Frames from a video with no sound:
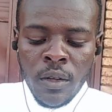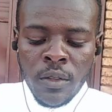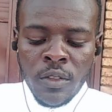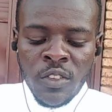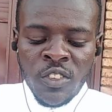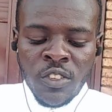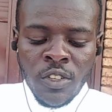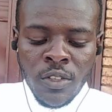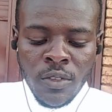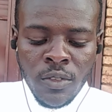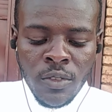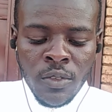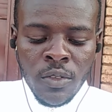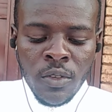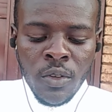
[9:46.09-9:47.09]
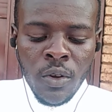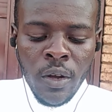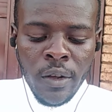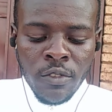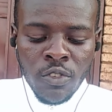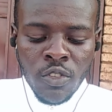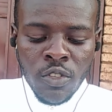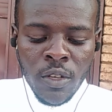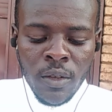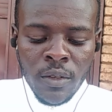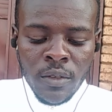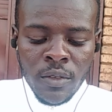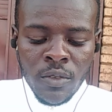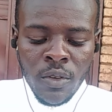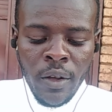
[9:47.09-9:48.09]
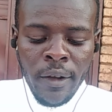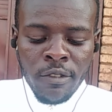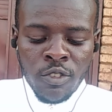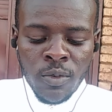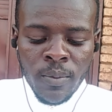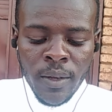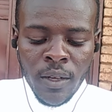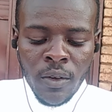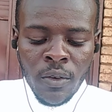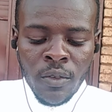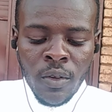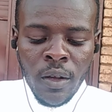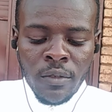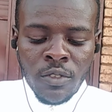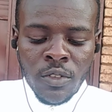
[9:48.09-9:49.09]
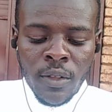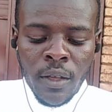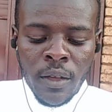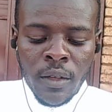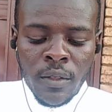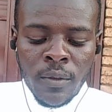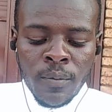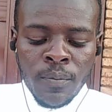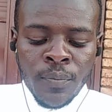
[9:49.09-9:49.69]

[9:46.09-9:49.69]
decisions you have to make, or you have to take it.